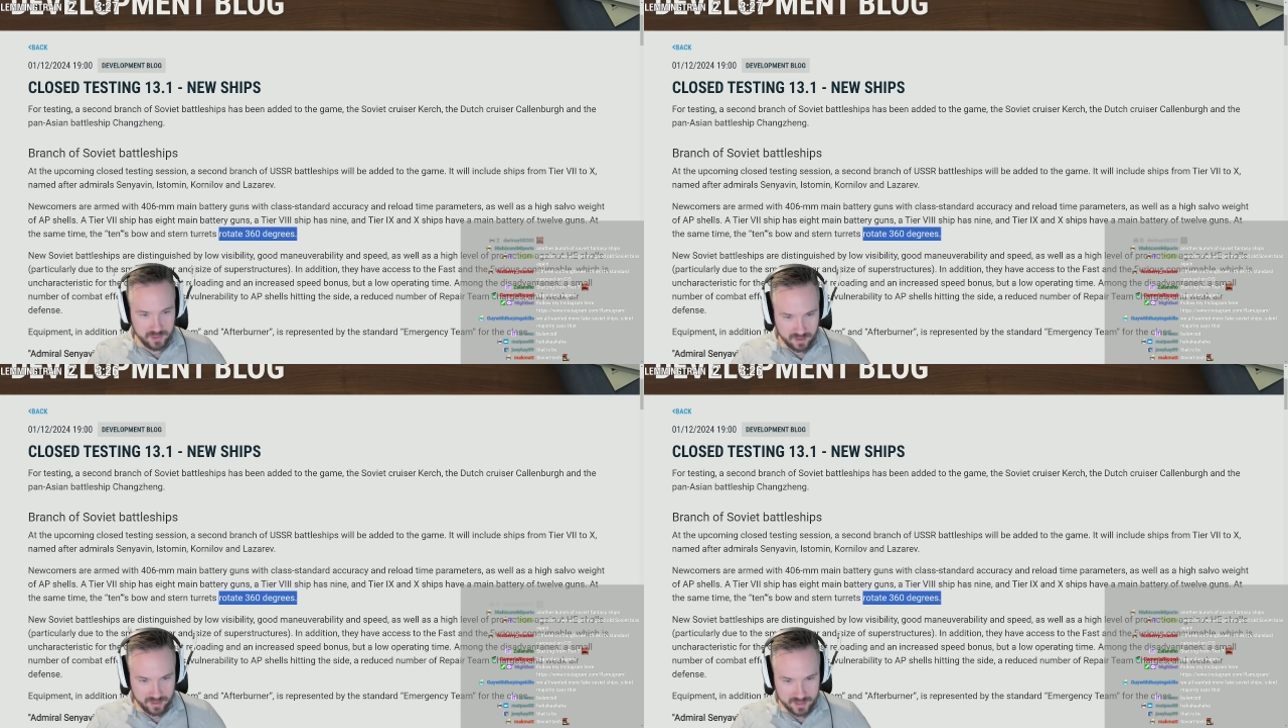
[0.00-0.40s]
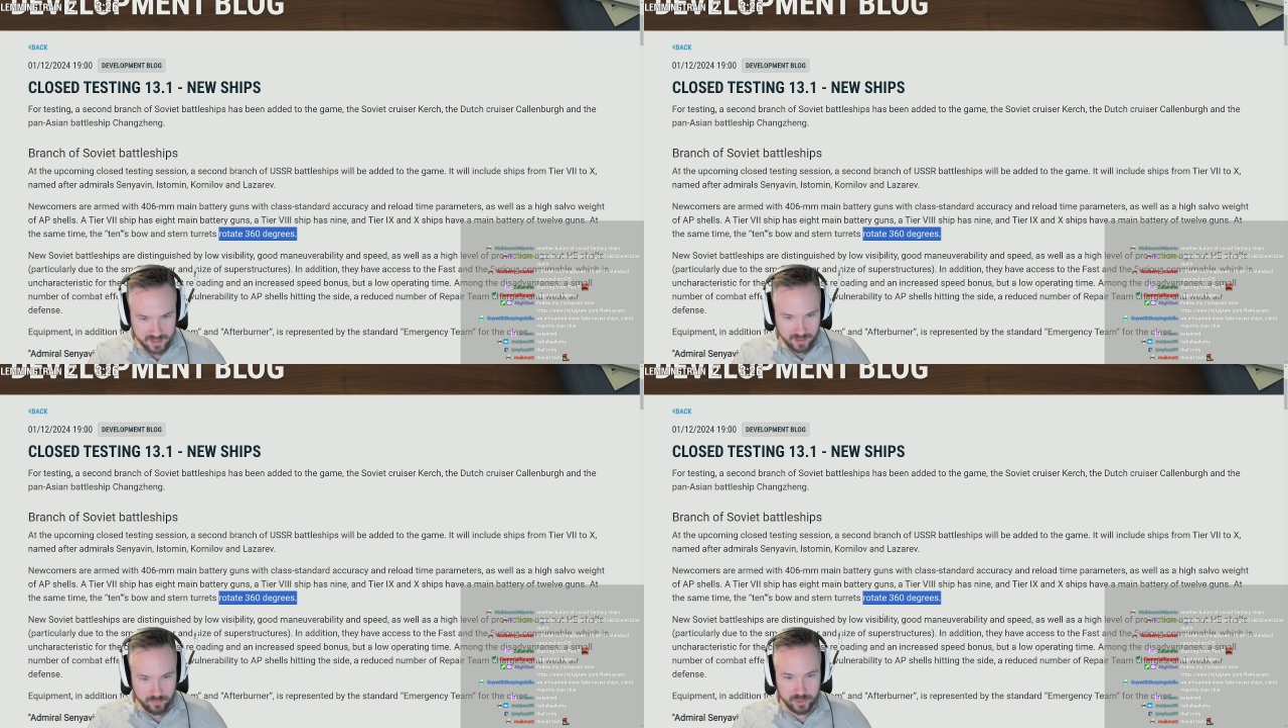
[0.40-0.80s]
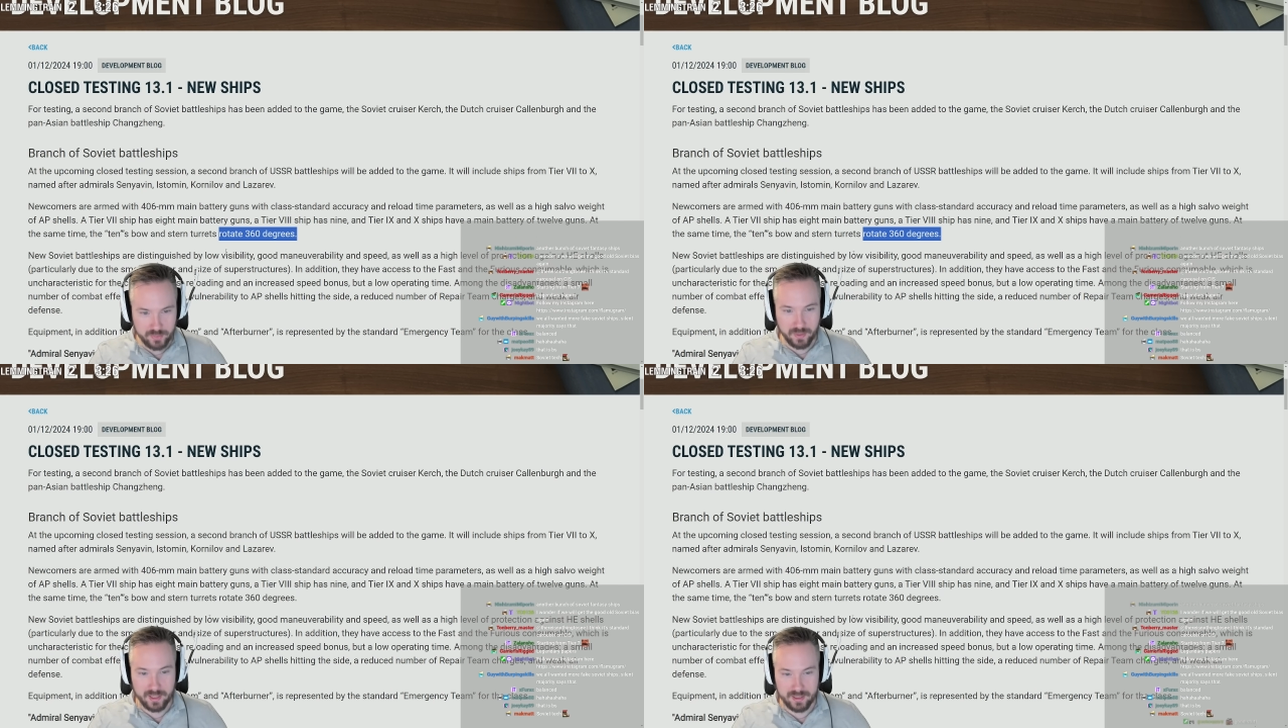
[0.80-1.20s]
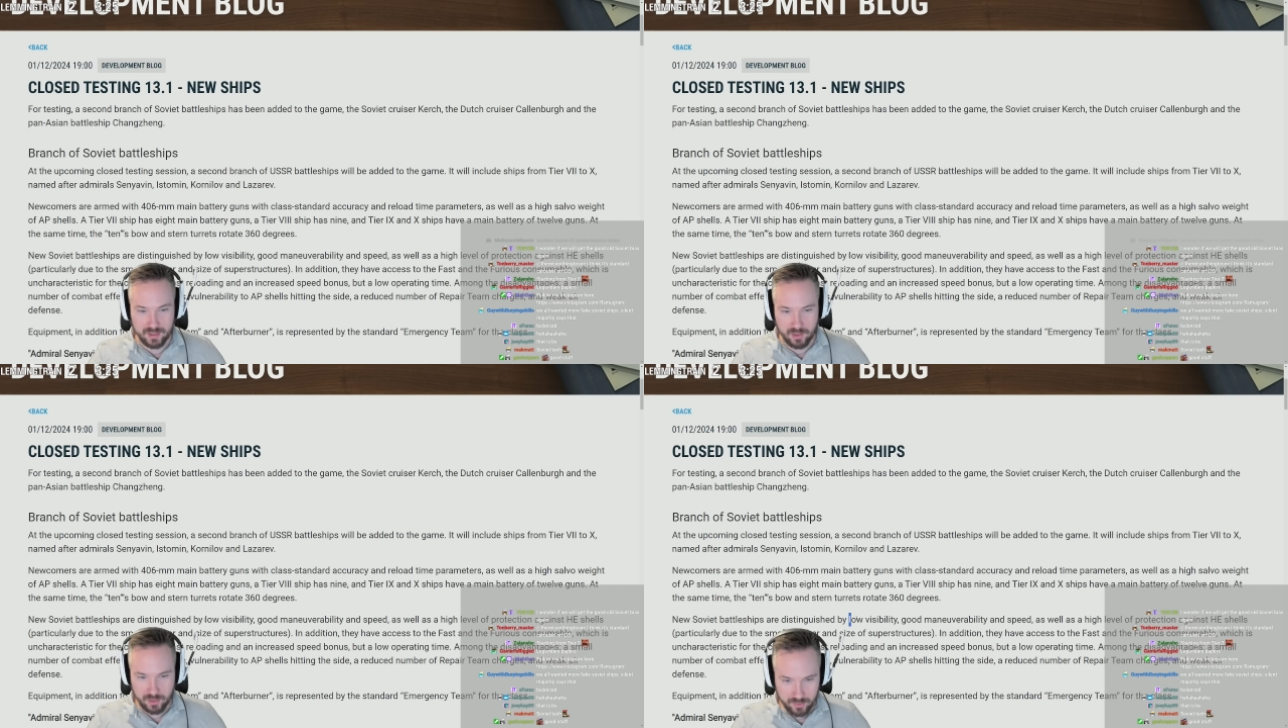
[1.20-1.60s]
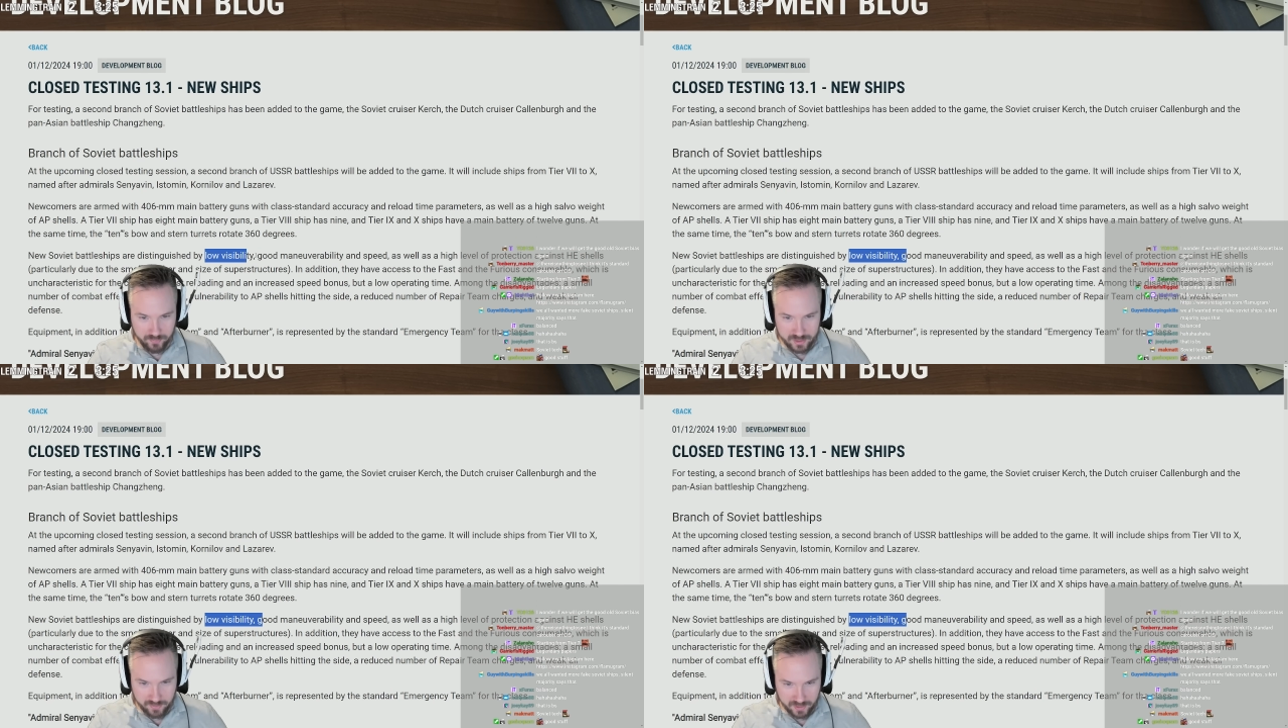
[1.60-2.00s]
are distinguished by low
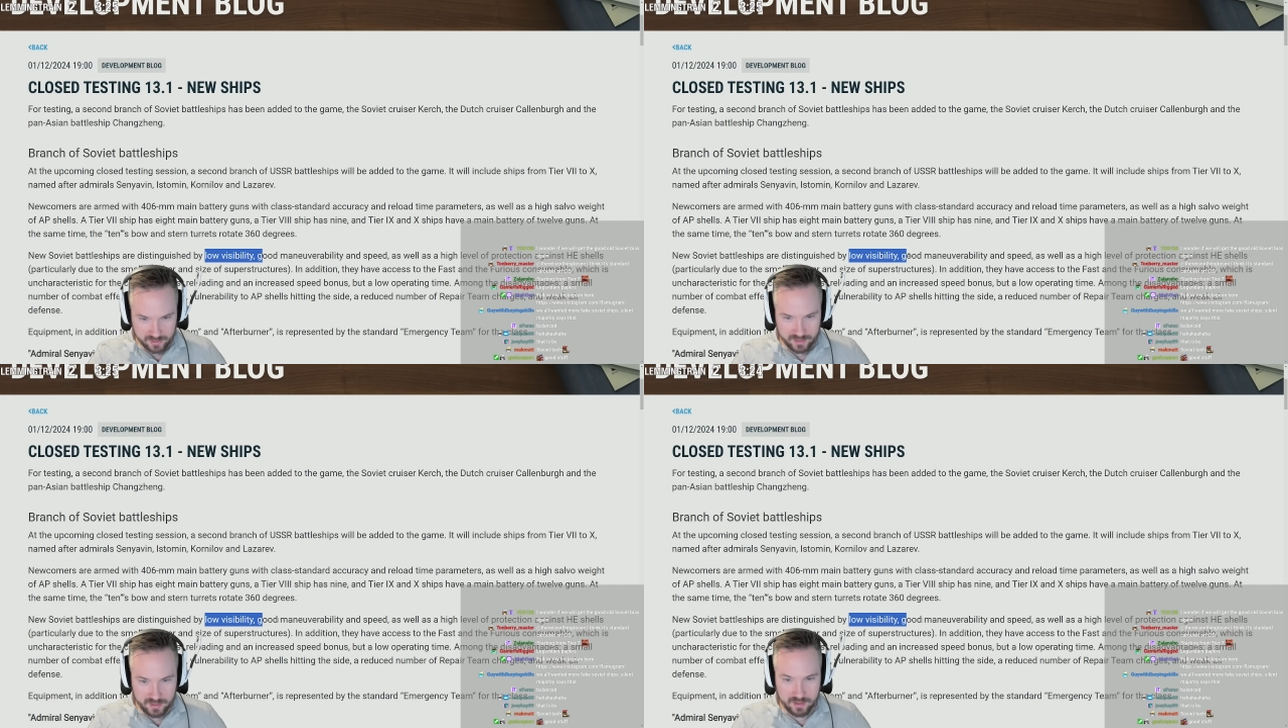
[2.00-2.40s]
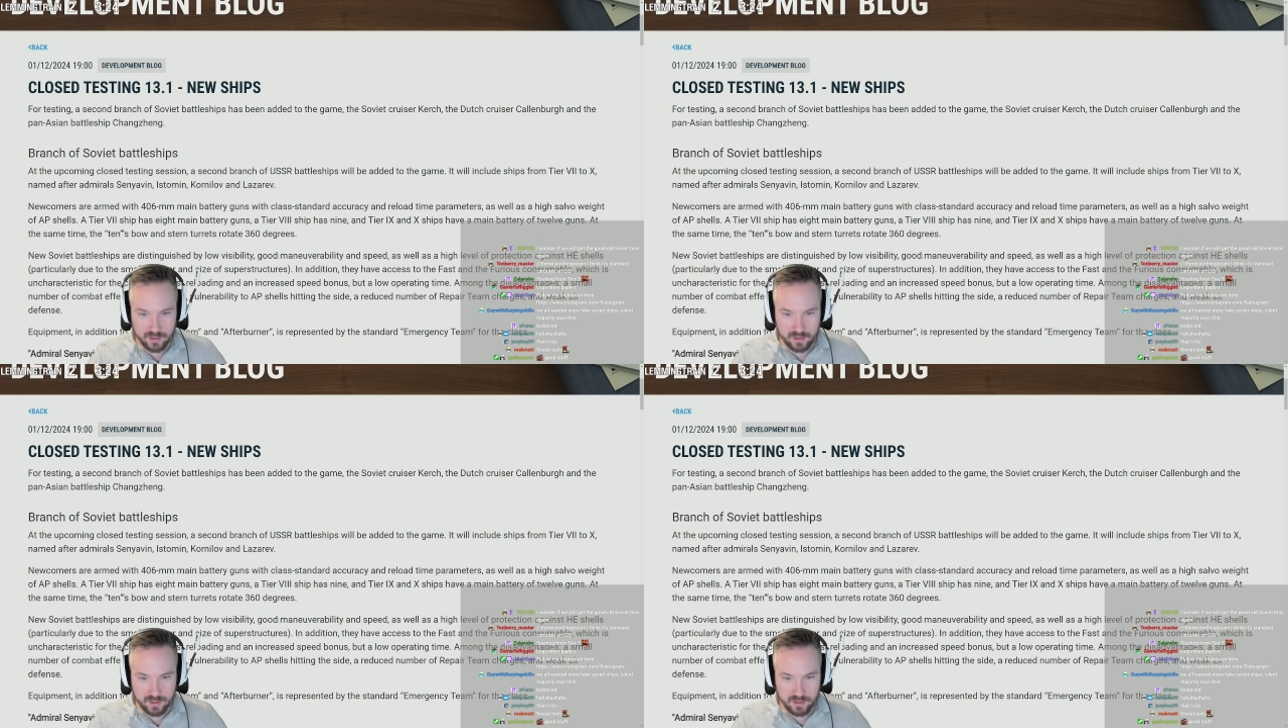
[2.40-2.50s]
visibility,